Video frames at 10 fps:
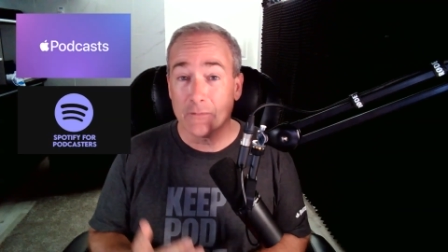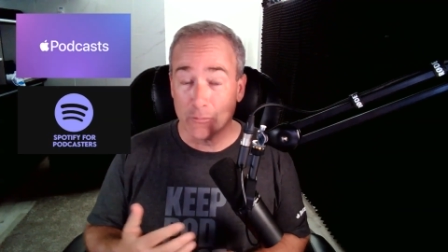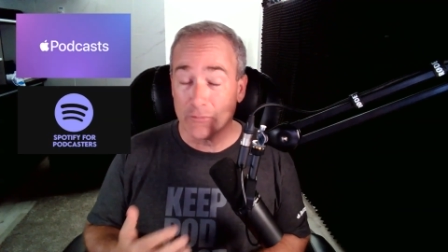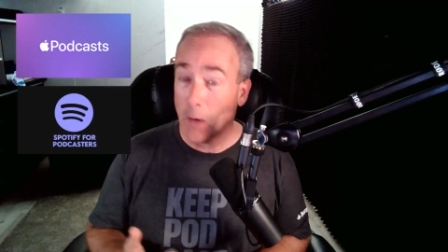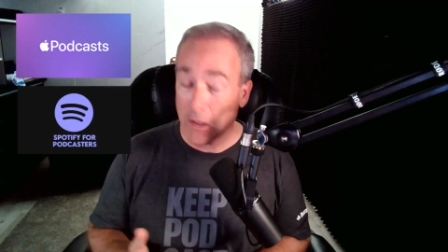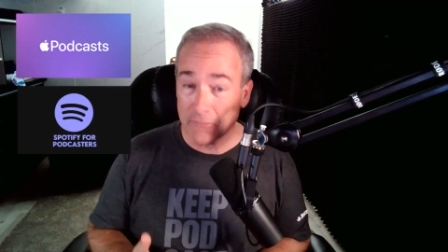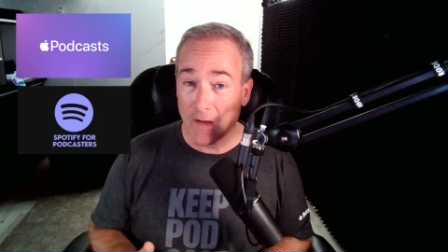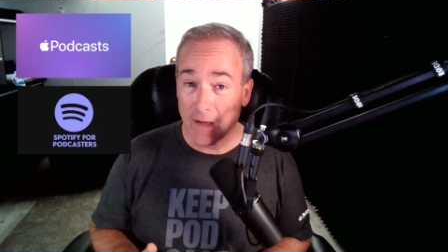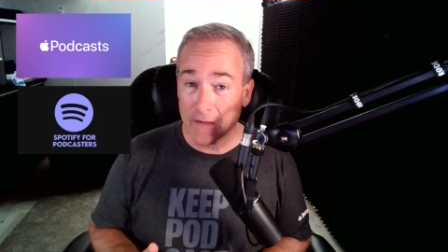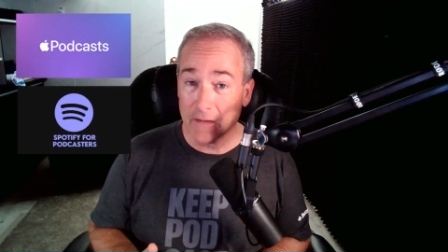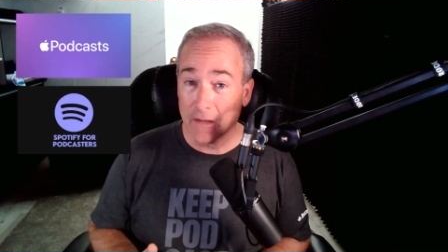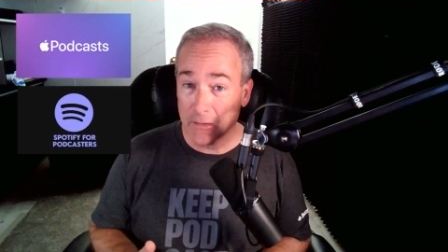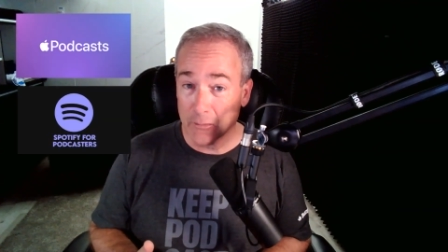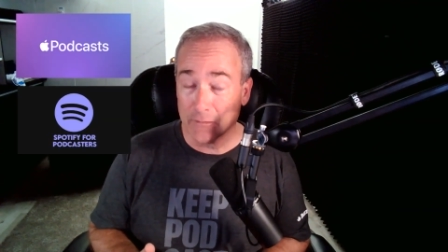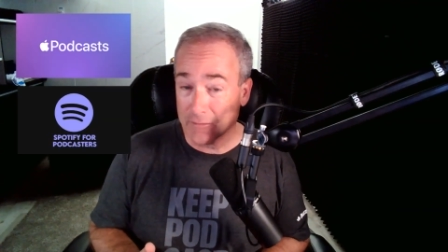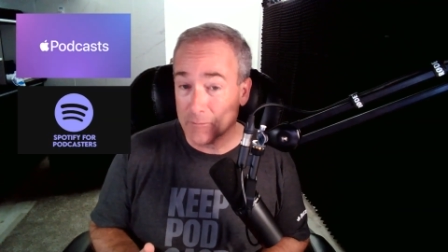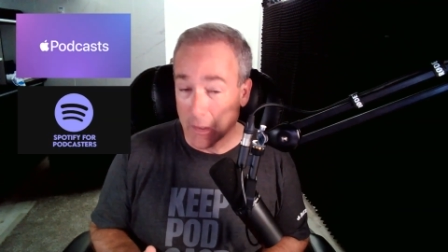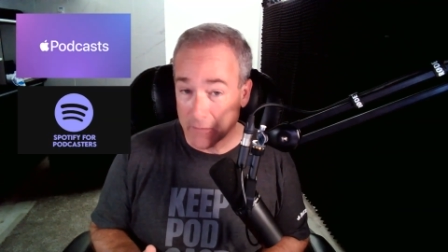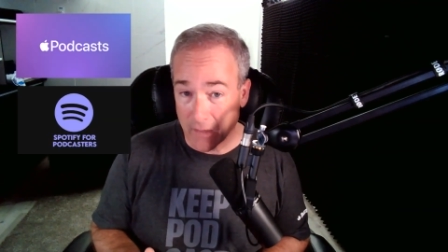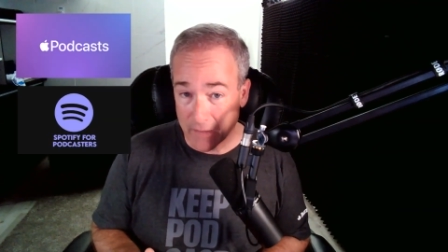to Spotify uh, using
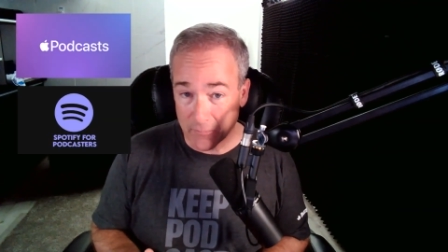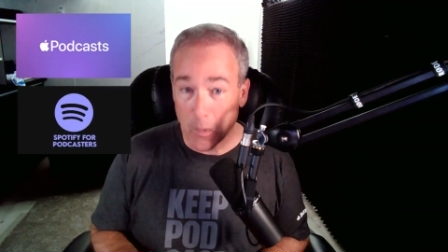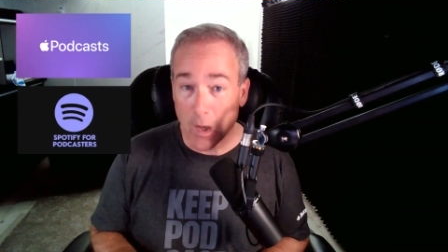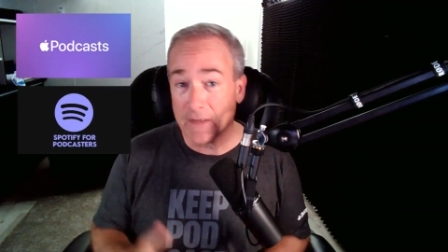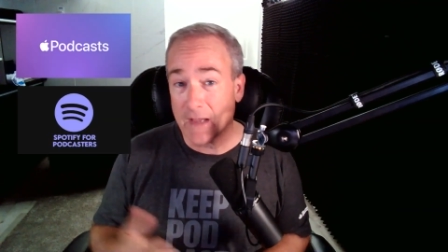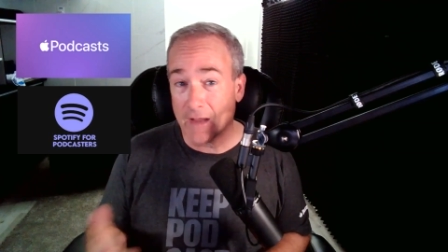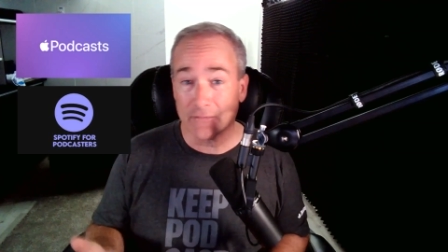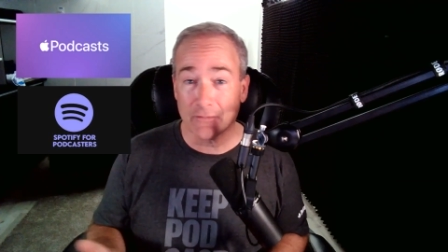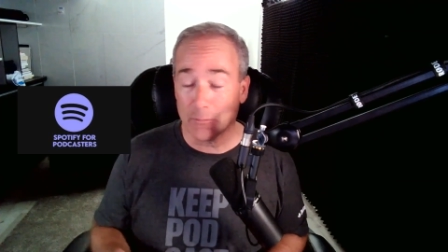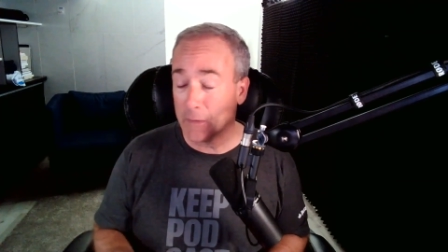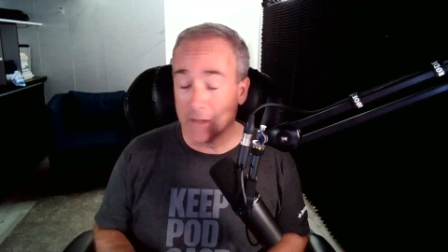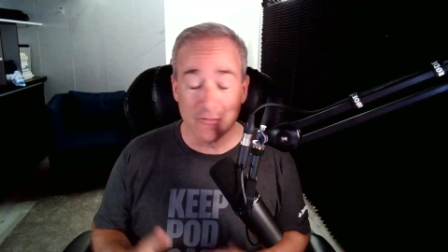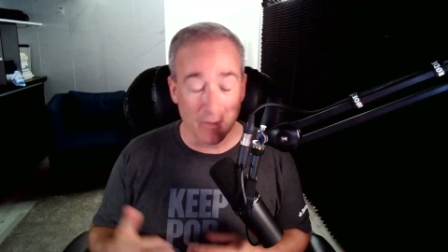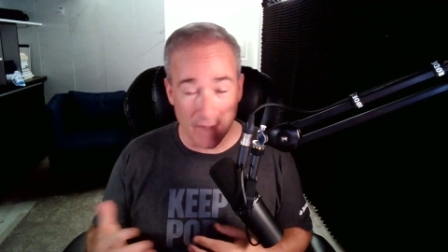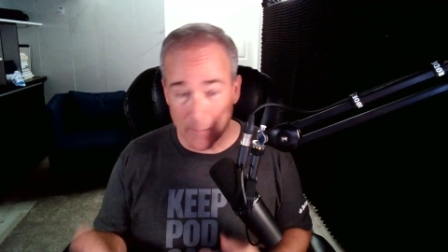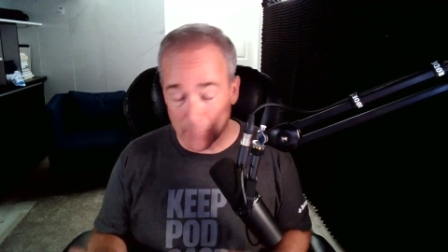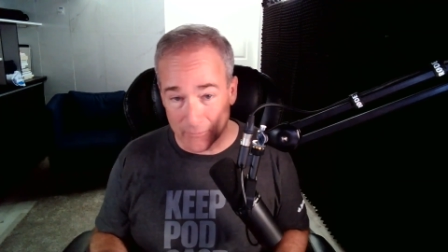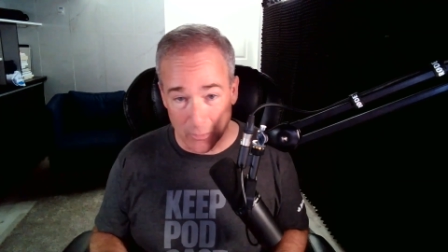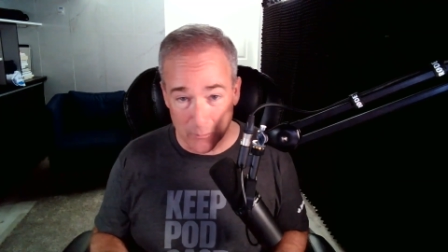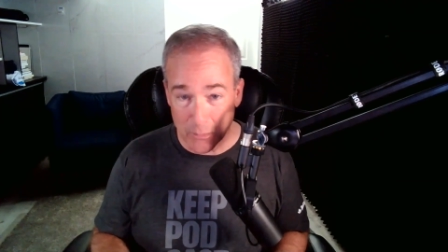Spotify for Podcasters, but get you on
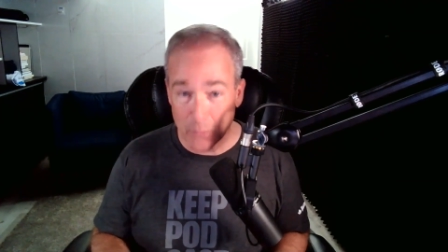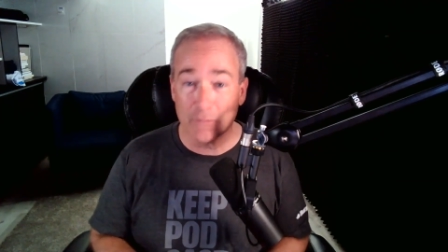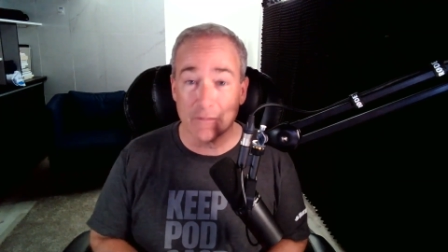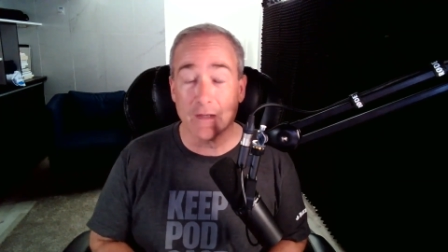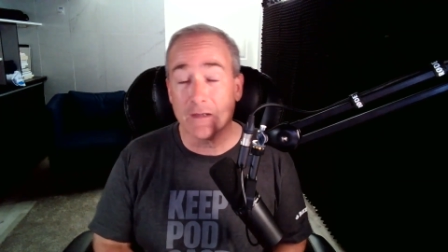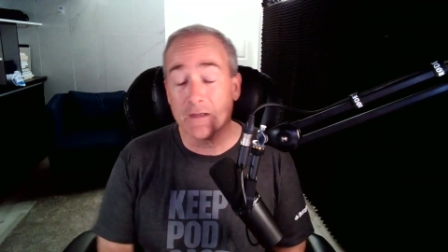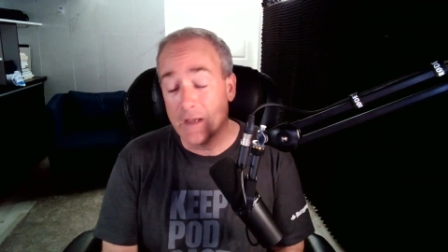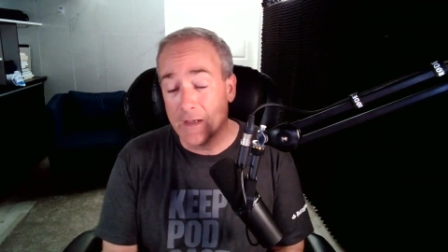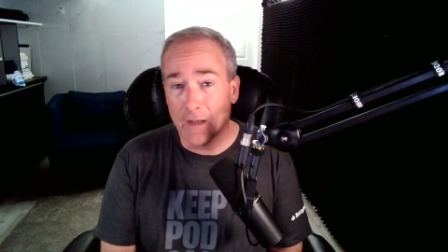Amazon Music,